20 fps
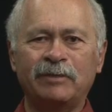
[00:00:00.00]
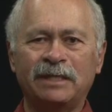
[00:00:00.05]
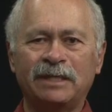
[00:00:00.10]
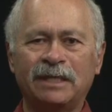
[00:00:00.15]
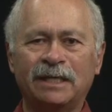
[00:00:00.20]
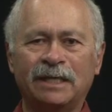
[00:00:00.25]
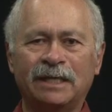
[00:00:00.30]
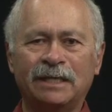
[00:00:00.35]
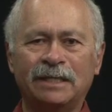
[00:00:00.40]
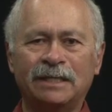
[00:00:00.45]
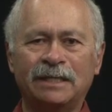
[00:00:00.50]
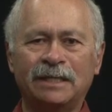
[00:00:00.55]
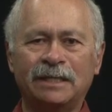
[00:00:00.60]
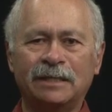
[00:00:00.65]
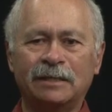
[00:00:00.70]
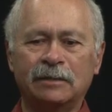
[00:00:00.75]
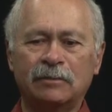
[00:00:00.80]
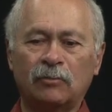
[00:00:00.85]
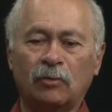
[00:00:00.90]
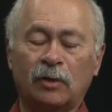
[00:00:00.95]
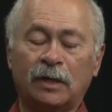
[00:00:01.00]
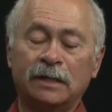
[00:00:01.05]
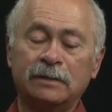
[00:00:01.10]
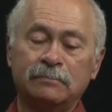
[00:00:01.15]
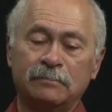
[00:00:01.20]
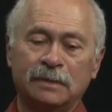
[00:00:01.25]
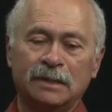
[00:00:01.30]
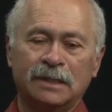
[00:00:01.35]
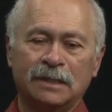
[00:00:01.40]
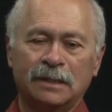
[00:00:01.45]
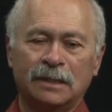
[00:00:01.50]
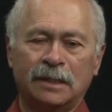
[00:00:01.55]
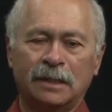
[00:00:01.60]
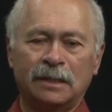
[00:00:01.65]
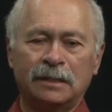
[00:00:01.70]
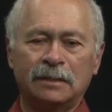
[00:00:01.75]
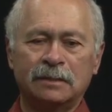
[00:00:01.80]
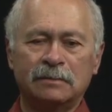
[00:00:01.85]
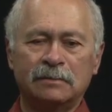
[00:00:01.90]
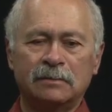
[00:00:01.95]
the idea, or
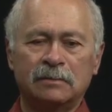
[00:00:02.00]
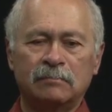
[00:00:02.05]
I